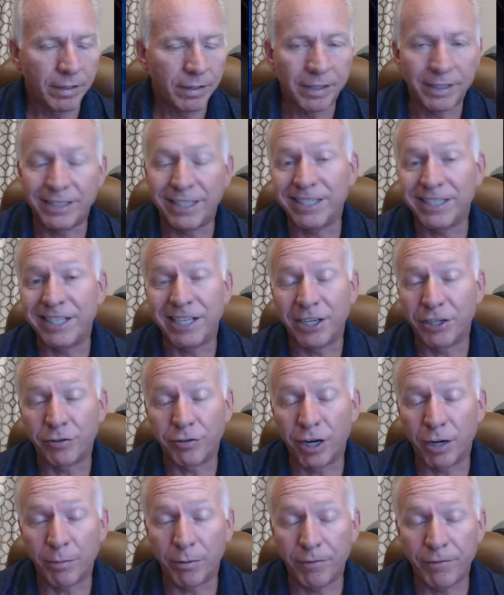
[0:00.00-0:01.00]
This is an
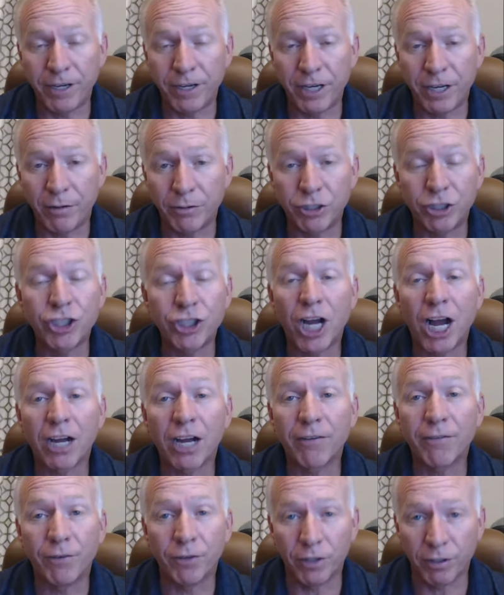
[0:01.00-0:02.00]
incredible video. It's
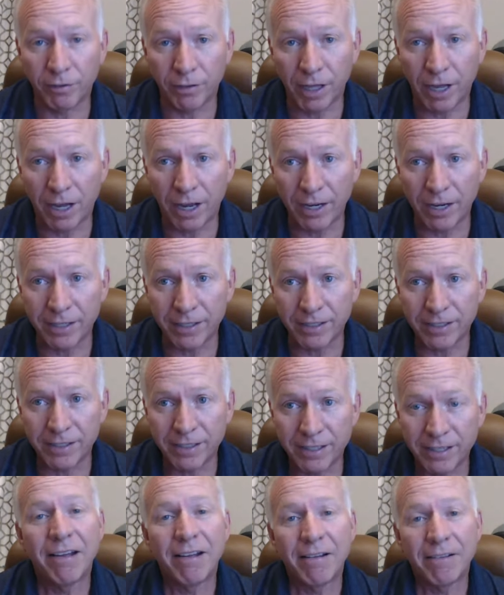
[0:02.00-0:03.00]
chock full of lies.
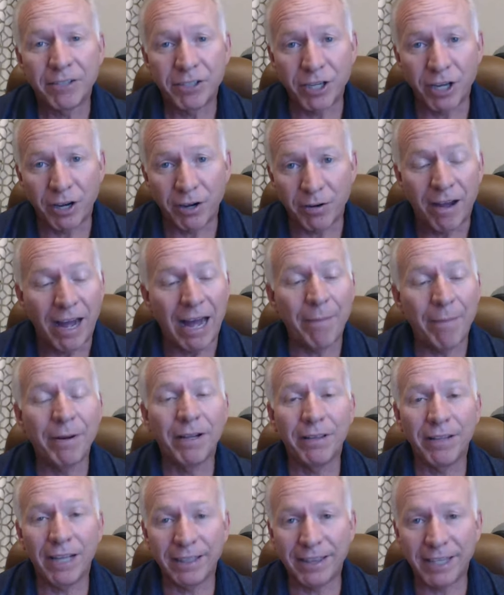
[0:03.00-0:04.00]
So I'm going to
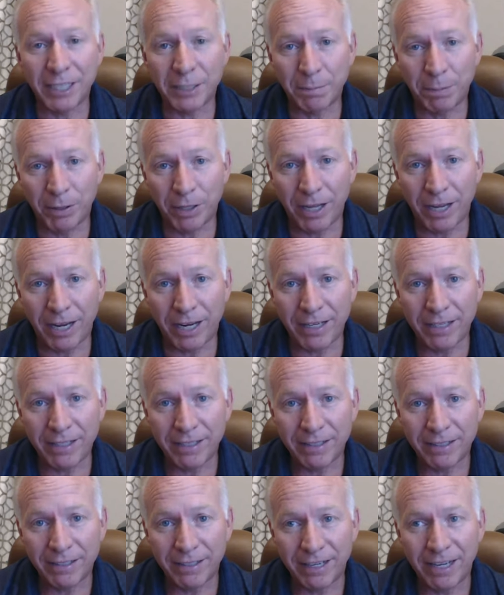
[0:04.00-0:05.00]
let this play
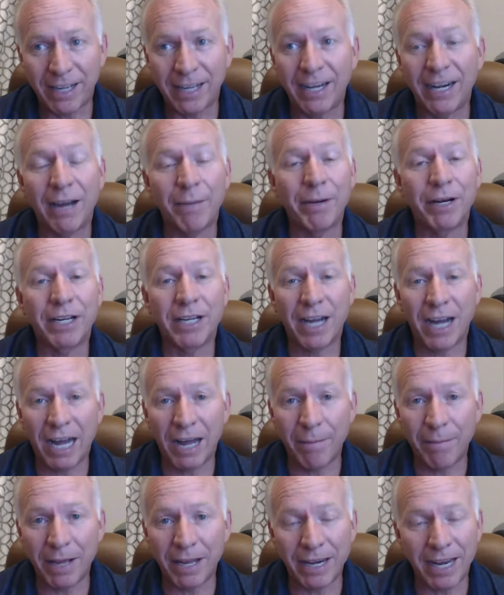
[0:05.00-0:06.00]
and I'm going to
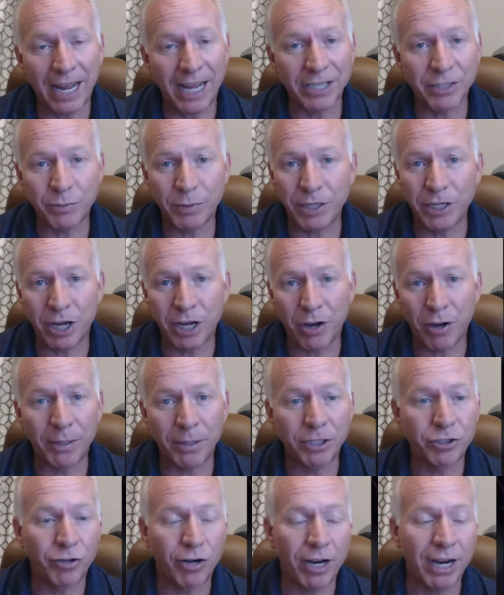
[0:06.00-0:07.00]
comment as we go. I'm going to
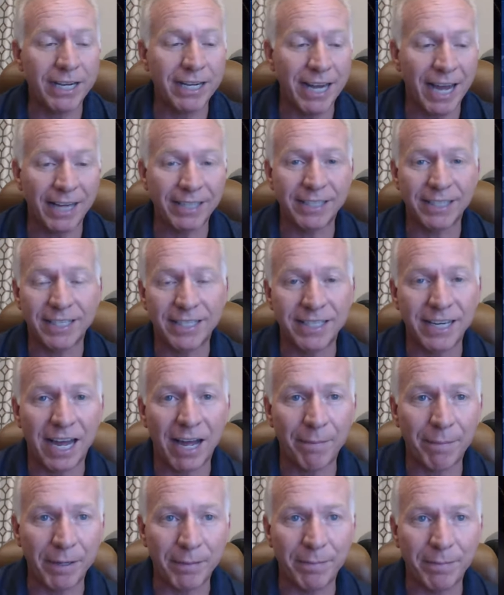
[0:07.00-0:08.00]
try not to
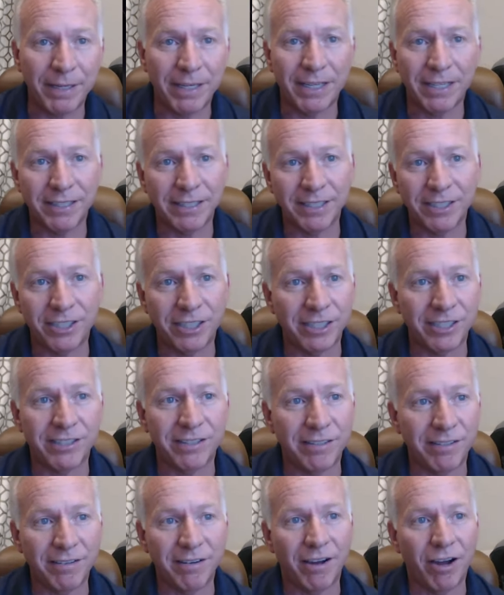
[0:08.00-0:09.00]
stop it because it's just
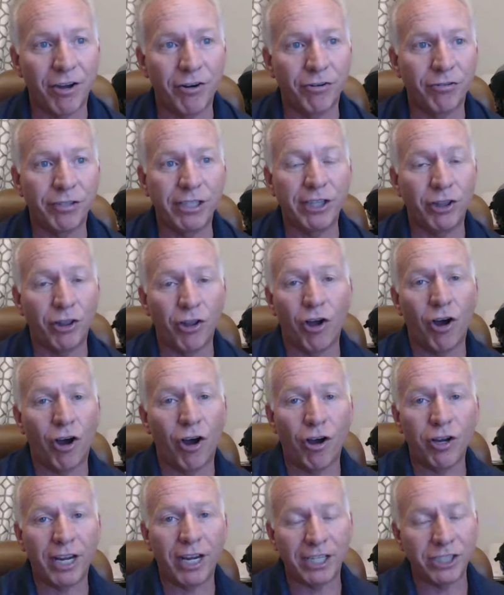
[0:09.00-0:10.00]
utterly
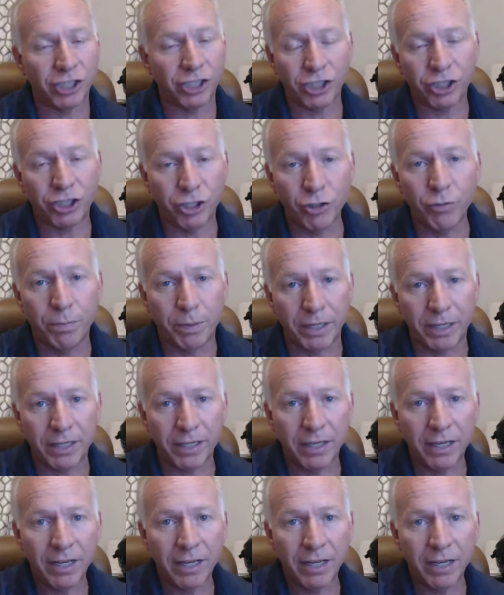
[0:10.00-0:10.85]
long and stupid.